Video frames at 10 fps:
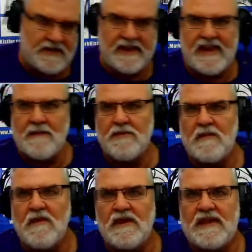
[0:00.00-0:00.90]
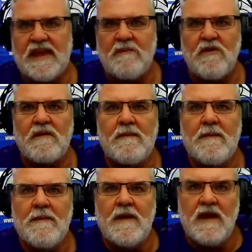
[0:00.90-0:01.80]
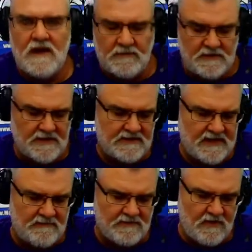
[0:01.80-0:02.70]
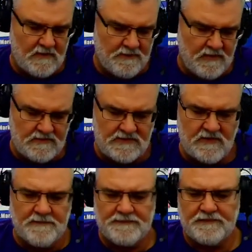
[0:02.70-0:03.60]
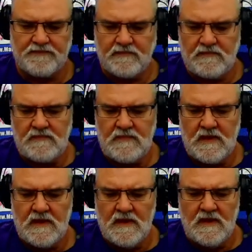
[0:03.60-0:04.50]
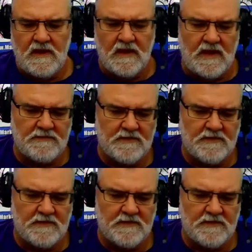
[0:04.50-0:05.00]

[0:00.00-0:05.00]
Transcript: can't put them on camera. Comes with a Zebtron poster. Comes